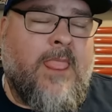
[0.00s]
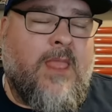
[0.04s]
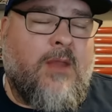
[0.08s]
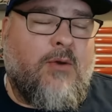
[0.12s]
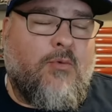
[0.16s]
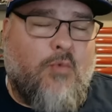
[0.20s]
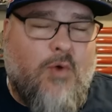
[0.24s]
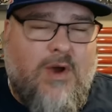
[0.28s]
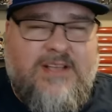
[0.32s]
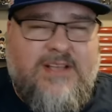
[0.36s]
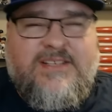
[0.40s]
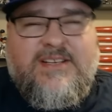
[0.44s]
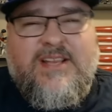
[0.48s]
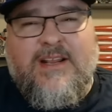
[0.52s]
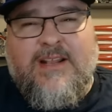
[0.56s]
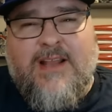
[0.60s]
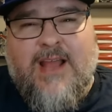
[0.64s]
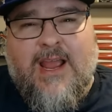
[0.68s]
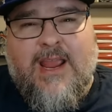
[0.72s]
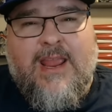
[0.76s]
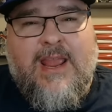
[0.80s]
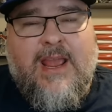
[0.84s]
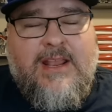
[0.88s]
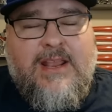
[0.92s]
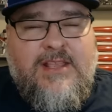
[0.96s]
Was
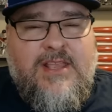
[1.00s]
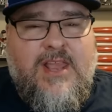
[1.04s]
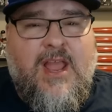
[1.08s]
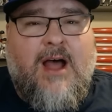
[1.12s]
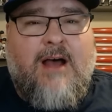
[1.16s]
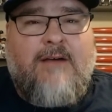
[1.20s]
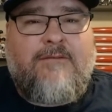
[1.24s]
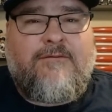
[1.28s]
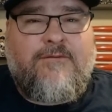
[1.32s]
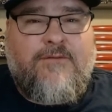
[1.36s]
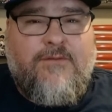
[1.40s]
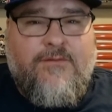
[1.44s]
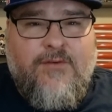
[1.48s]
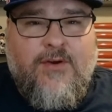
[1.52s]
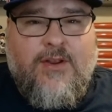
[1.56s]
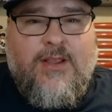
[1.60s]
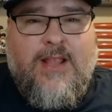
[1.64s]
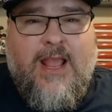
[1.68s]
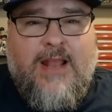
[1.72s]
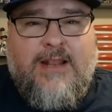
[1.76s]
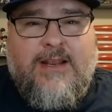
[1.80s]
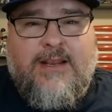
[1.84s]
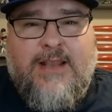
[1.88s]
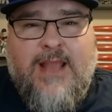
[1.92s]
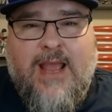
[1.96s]
tonight enough for
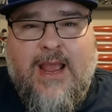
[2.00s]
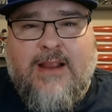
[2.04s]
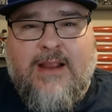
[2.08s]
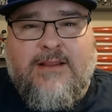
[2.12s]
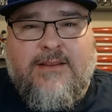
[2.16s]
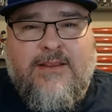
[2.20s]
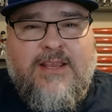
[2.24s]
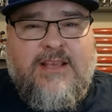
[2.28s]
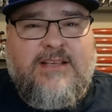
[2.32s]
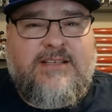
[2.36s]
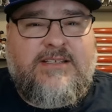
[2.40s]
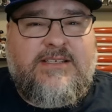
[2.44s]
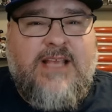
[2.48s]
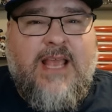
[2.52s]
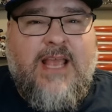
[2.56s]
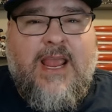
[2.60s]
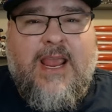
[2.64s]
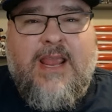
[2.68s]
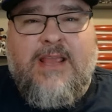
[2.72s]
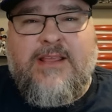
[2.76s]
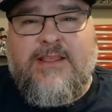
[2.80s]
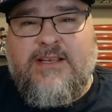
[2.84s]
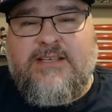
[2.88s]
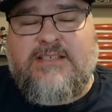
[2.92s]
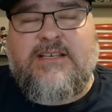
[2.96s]
Landon Knack to
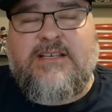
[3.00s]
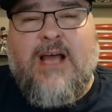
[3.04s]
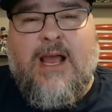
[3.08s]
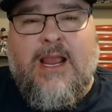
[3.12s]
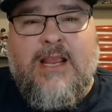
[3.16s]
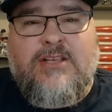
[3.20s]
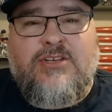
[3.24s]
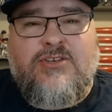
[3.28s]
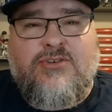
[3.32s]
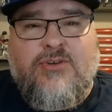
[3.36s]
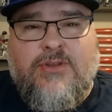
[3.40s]
say the signs